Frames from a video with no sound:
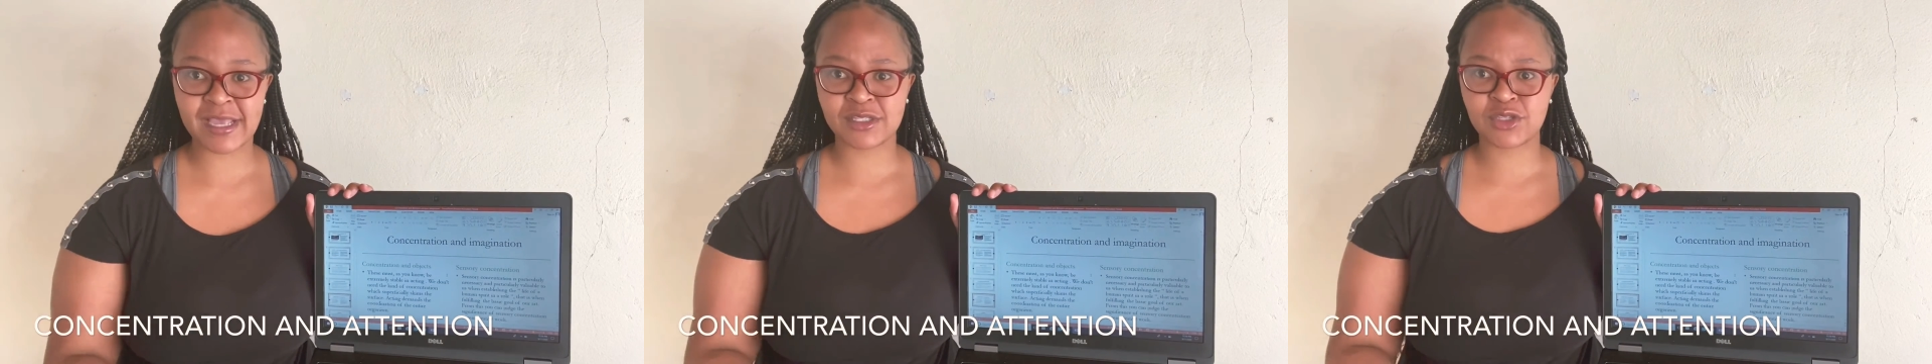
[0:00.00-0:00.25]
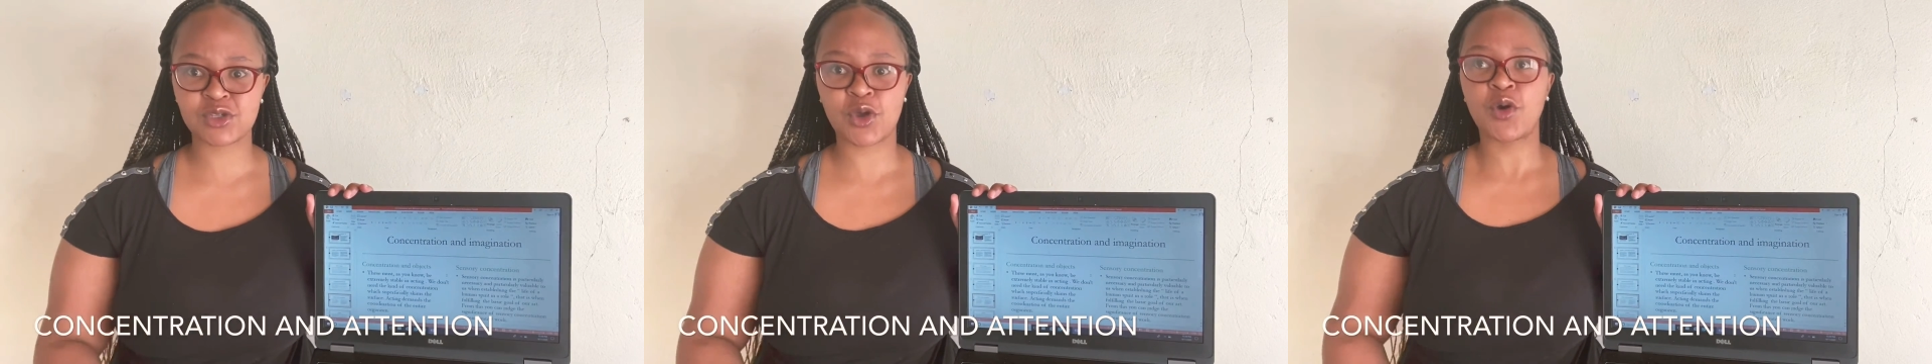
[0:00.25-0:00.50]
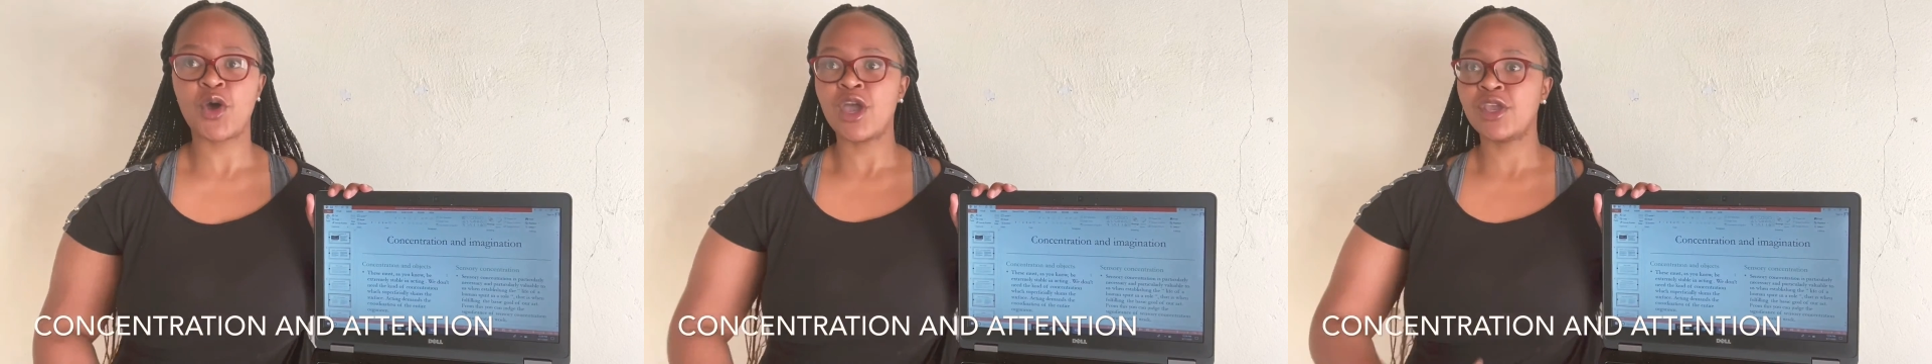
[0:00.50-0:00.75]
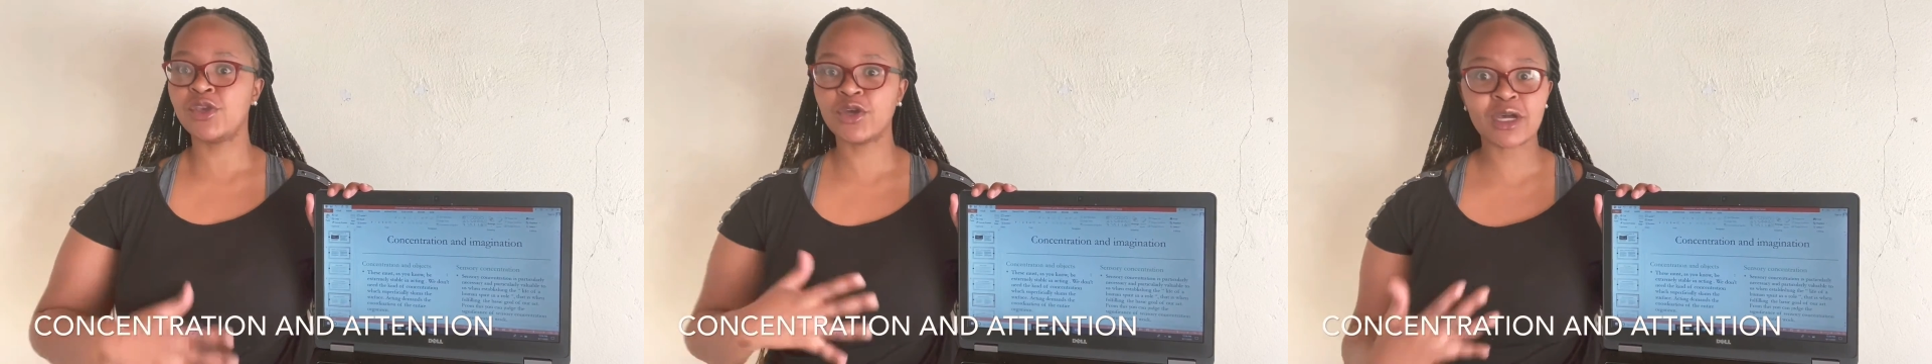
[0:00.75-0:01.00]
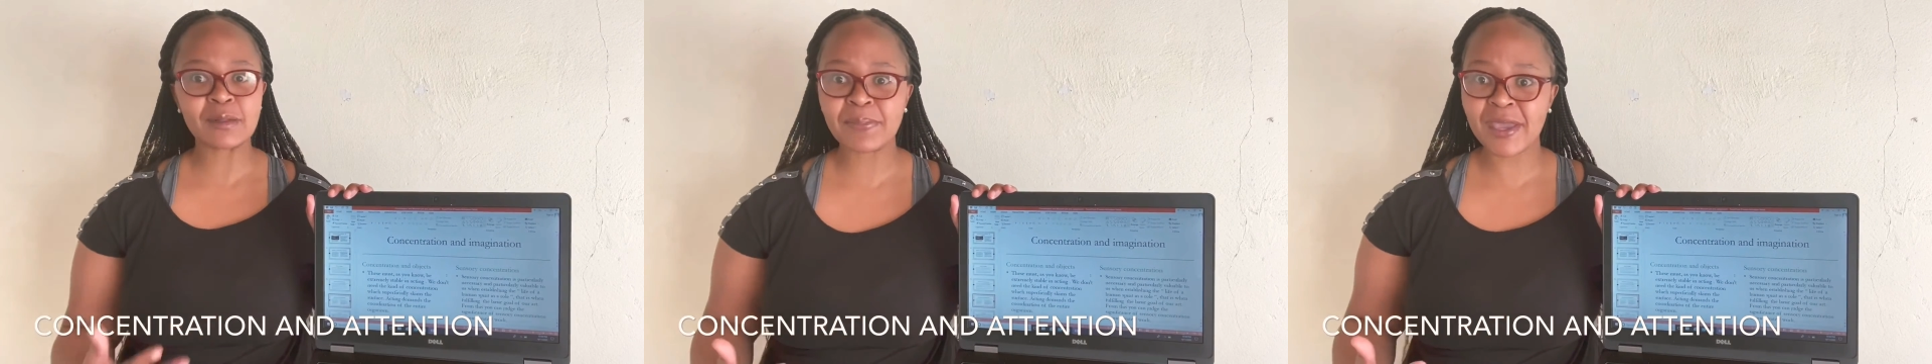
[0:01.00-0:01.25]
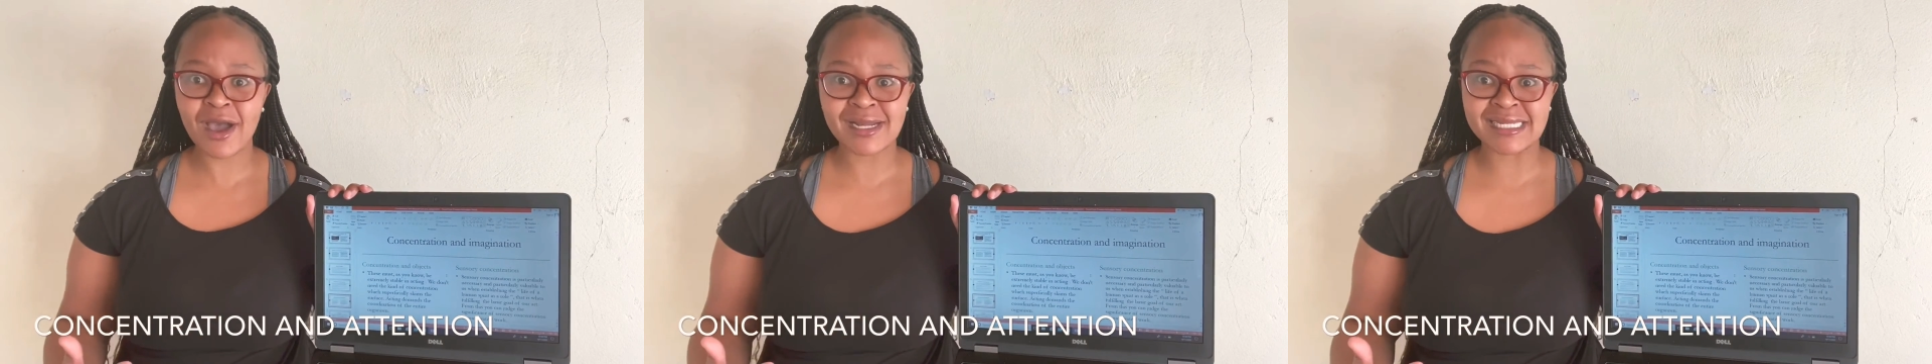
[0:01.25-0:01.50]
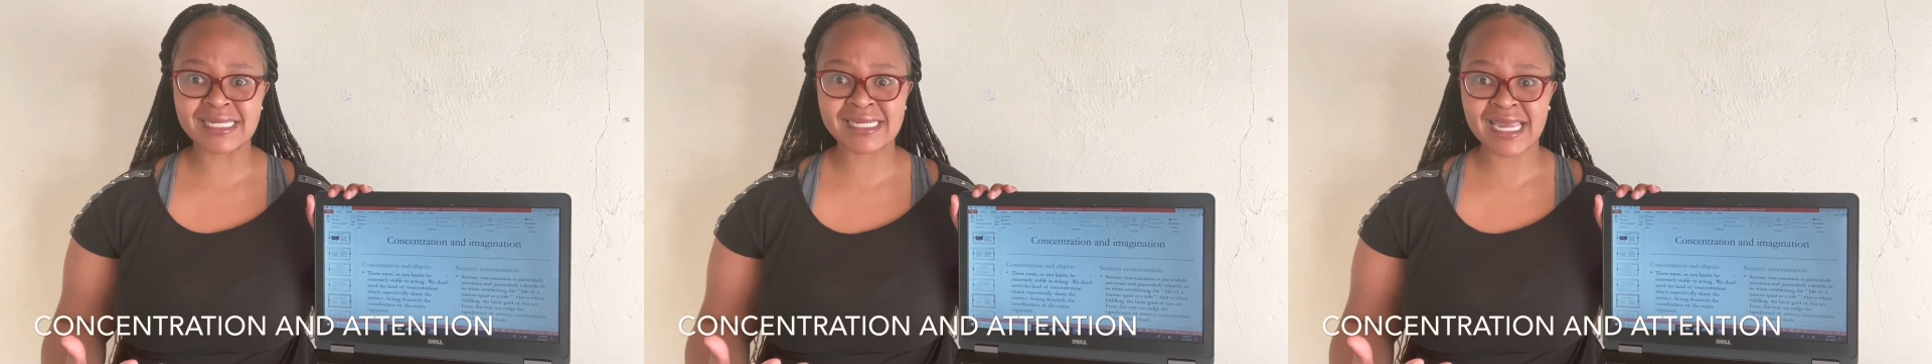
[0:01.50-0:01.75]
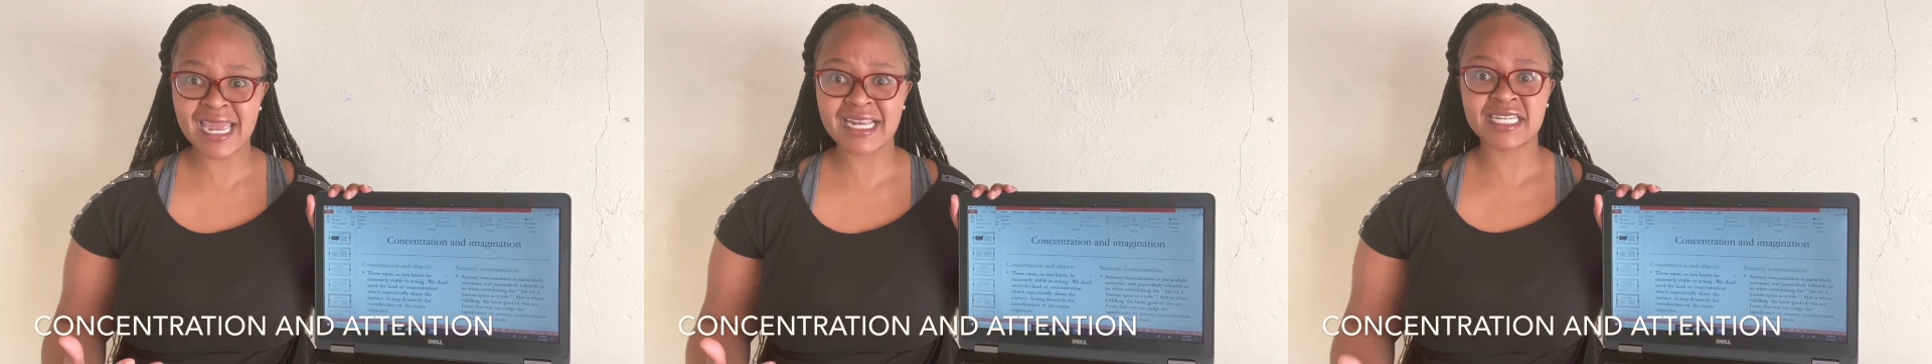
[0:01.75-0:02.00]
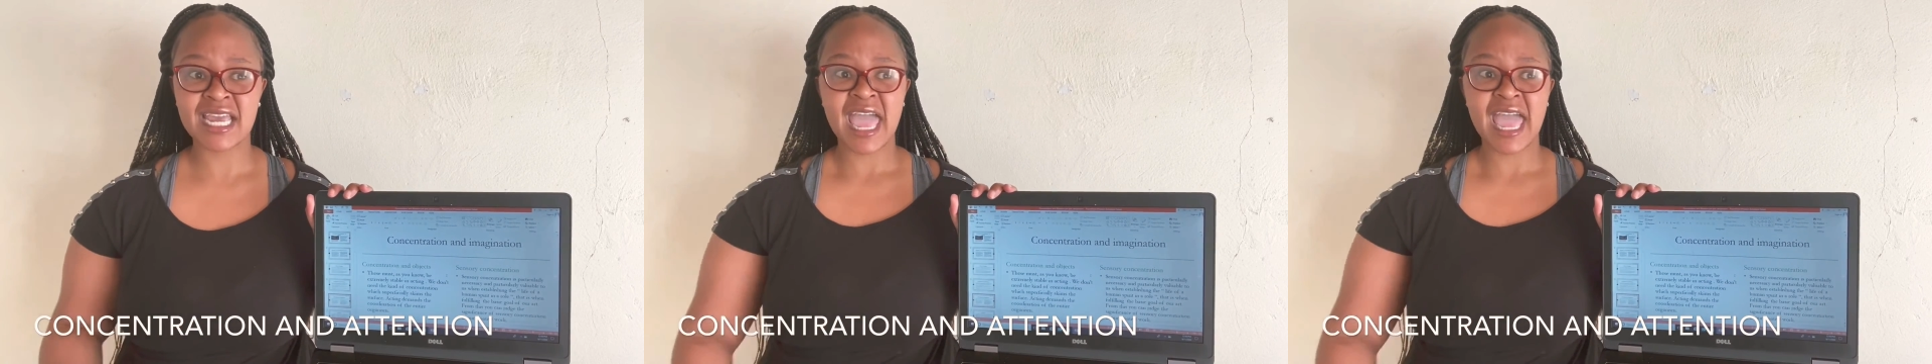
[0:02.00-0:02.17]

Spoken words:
So you could be on stage